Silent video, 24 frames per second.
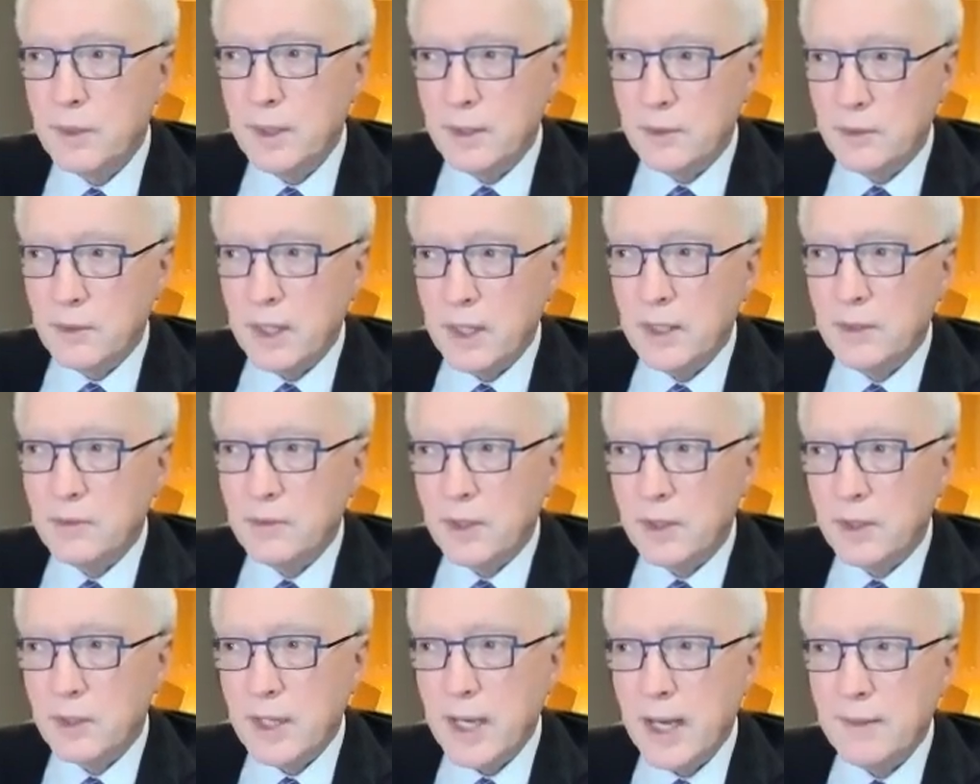it's
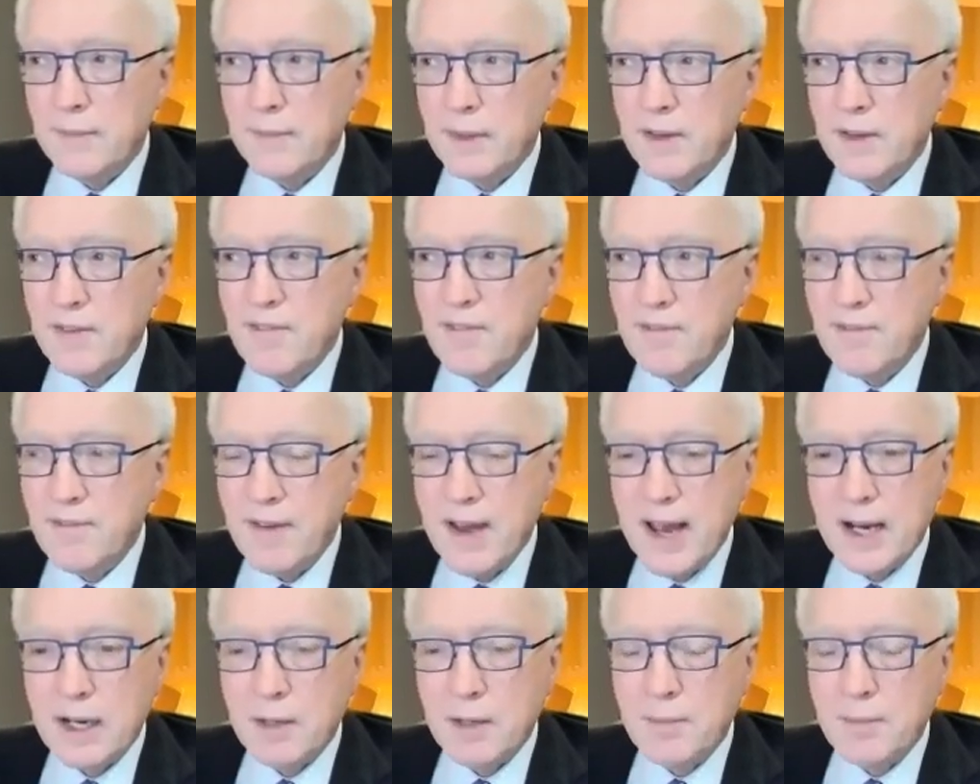a kind of an
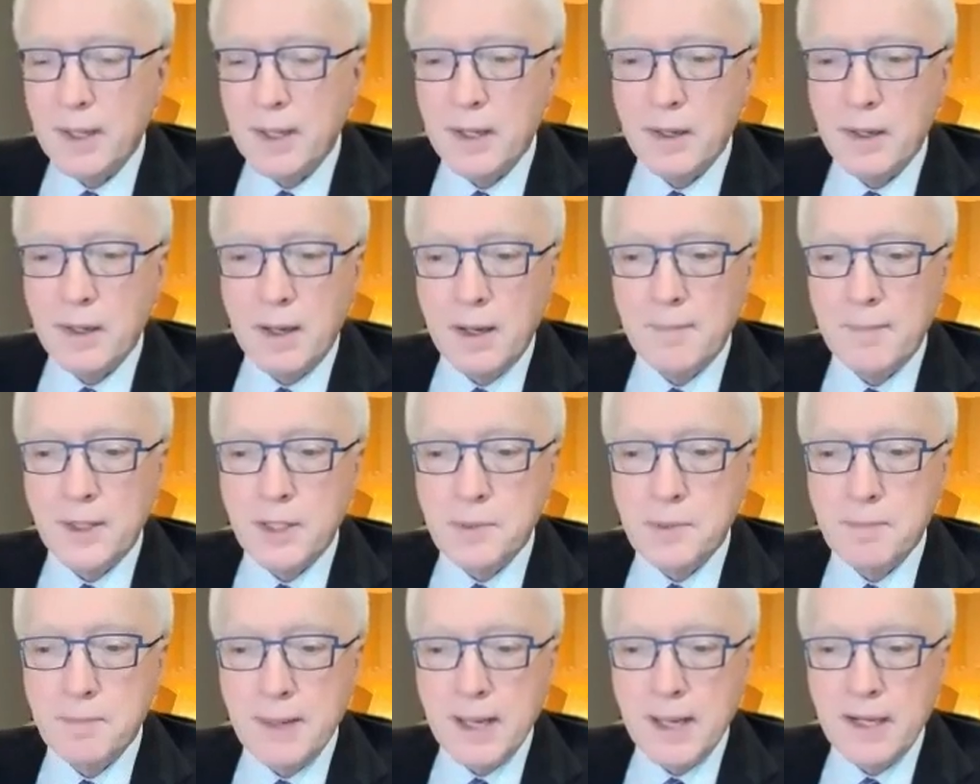effect, but not
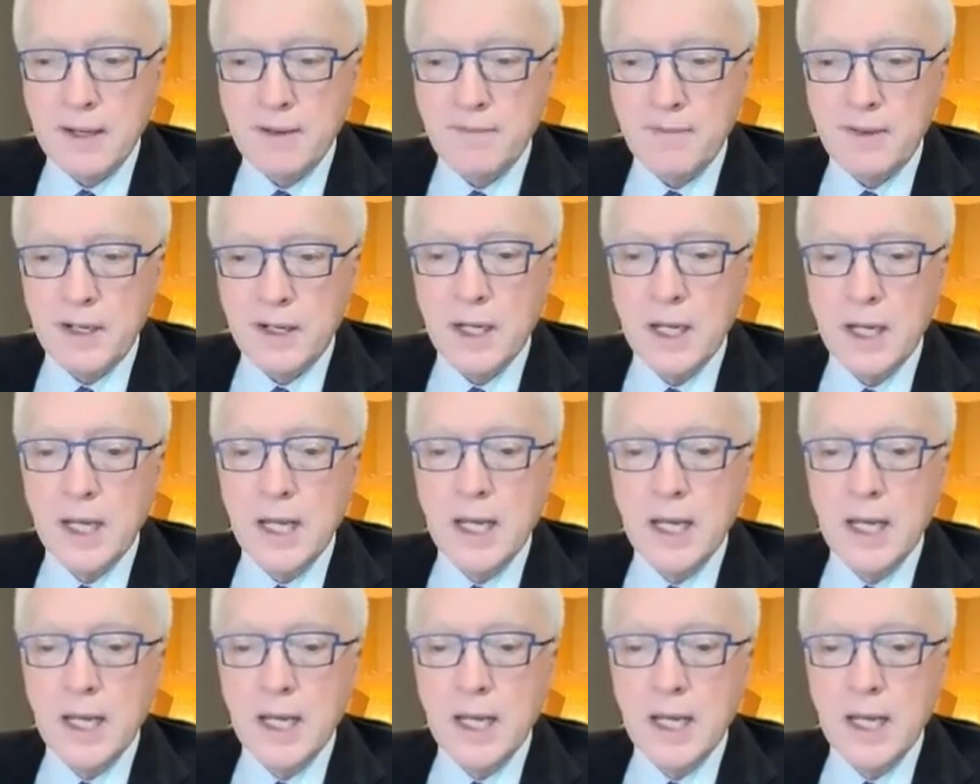much benefit.